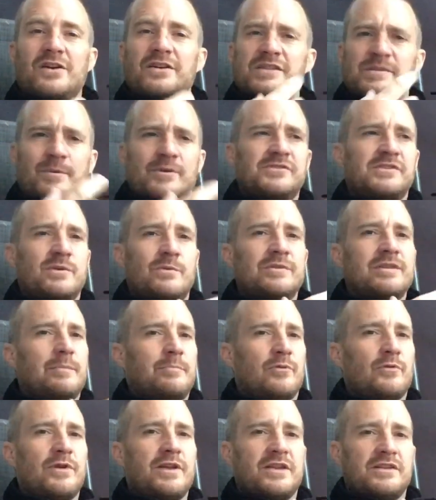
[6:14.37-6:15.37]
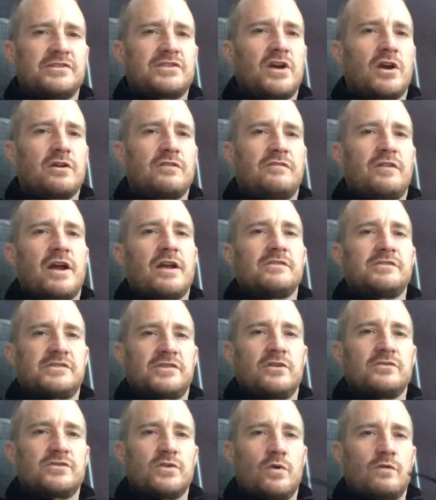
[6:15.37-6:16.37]
especially when the perique and dark fired
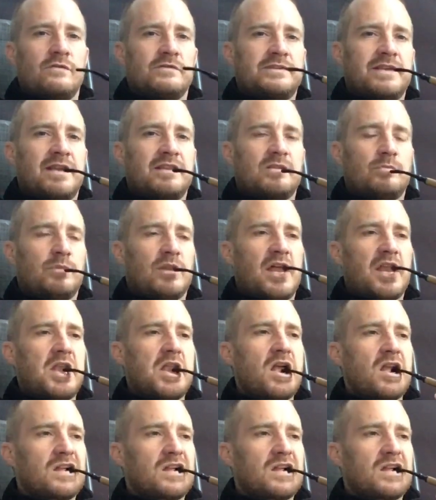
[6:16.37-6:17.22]
start to overtake the blend.